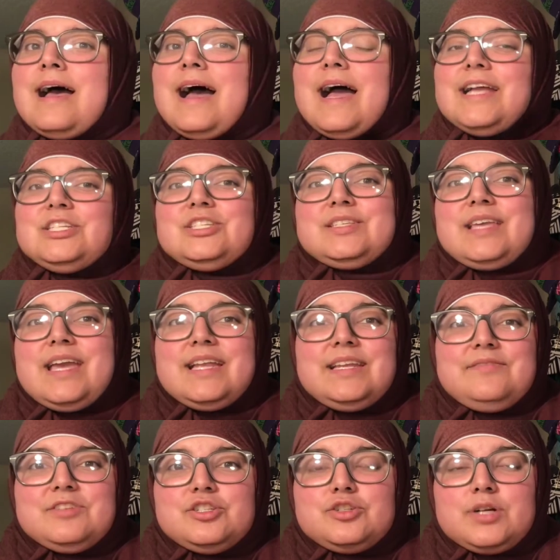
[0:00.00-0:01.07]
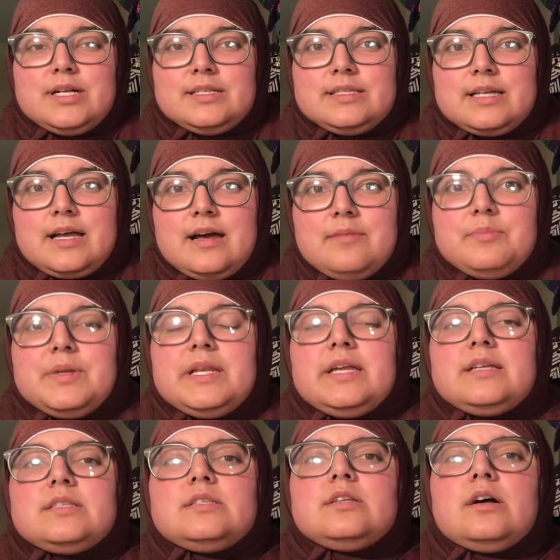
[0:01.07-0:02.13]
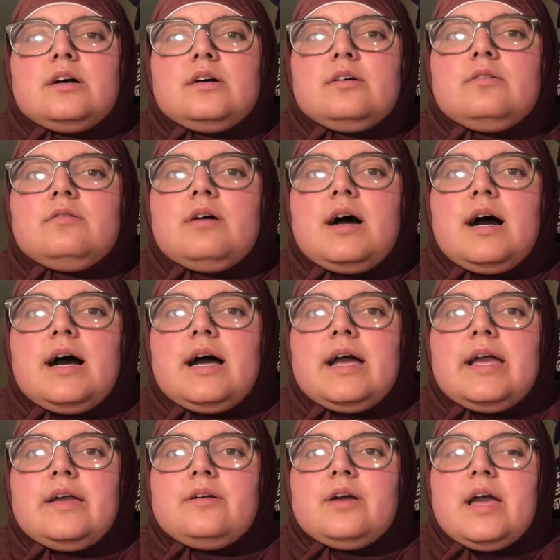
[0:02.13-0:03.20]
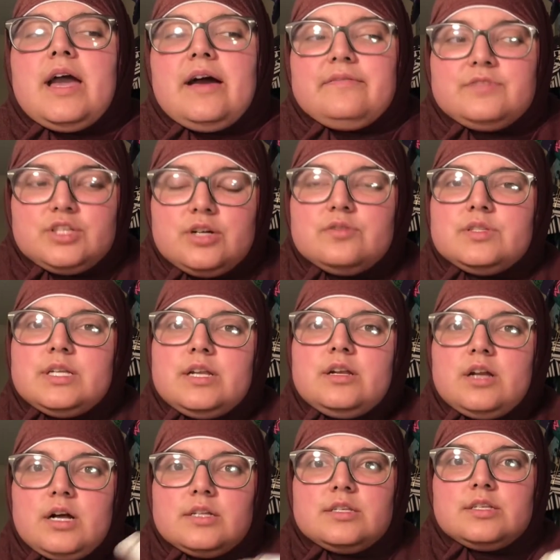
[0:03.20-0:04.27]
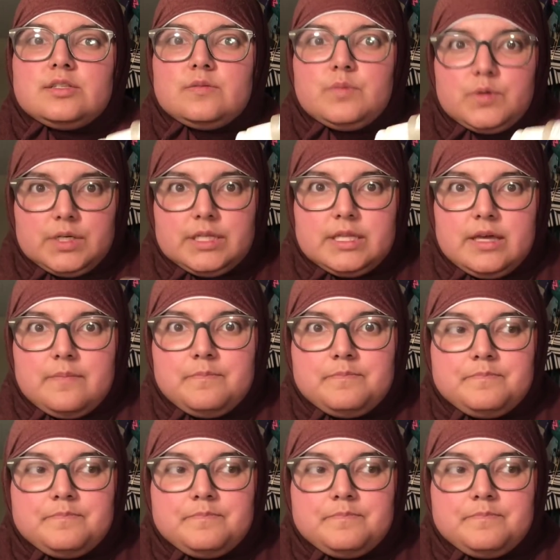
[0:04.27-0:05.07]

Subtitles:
I just can't even trust the company, so I have chosen not to support them.